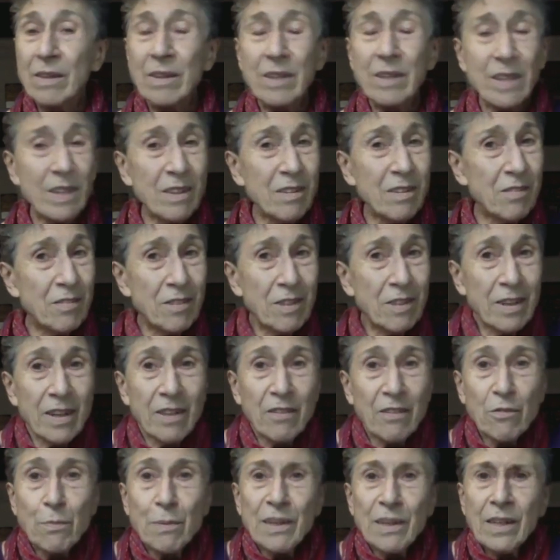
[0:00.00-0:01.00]
this
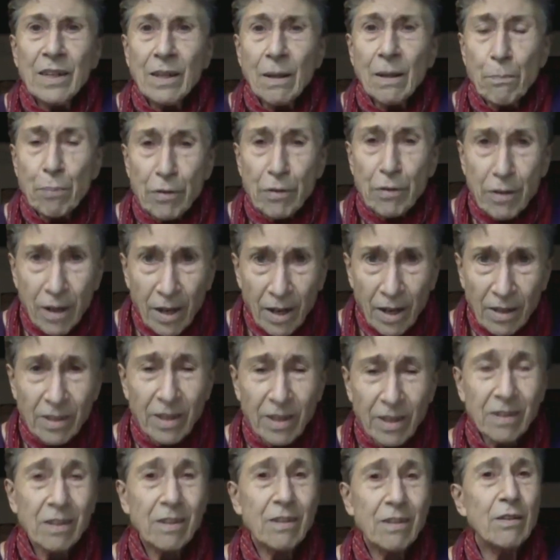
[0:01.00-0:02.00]
has been the
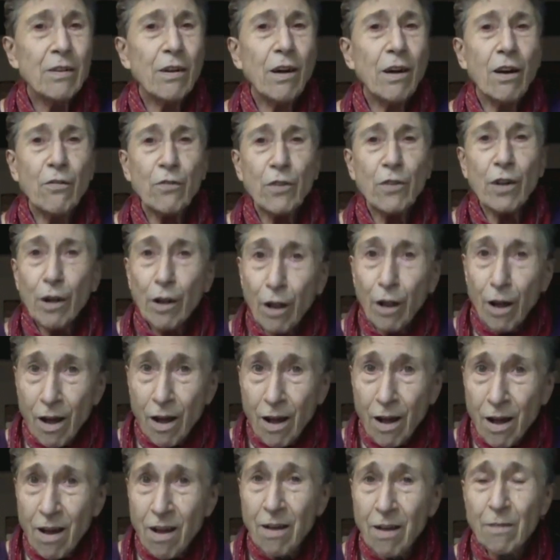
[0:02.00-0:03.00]
product of a
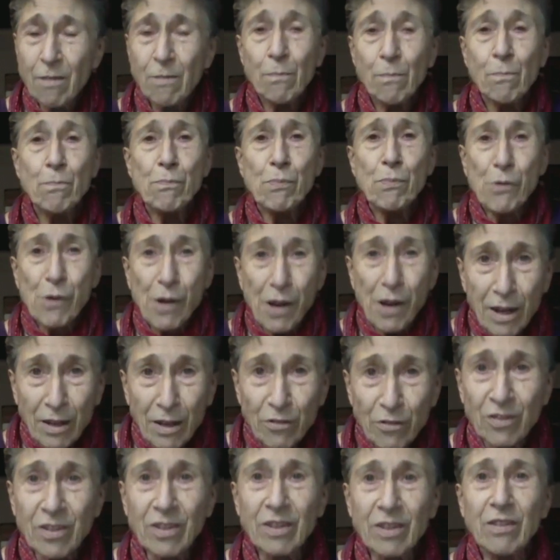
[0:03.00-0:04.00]
long
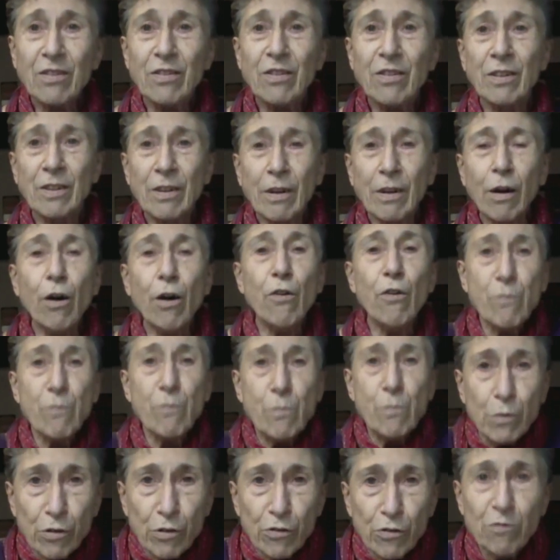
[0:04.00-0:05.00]
process
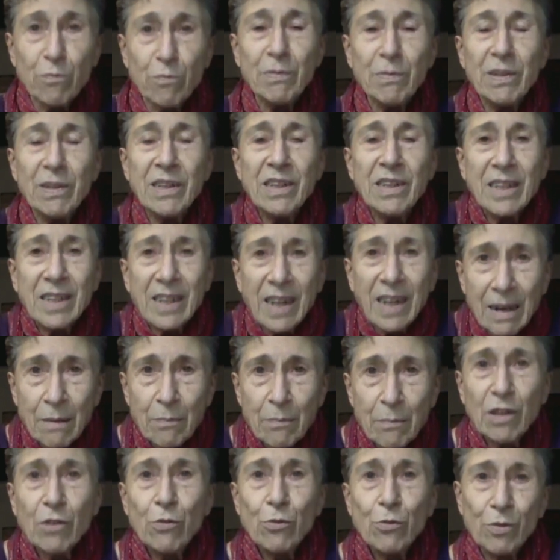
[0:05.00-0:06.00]
of movement
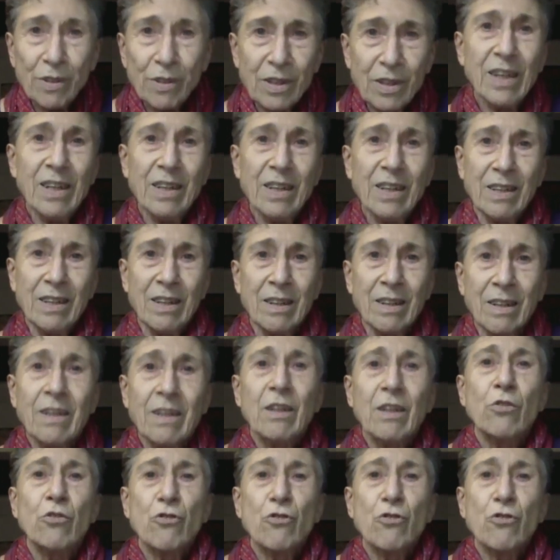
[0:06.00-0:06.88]
coming together,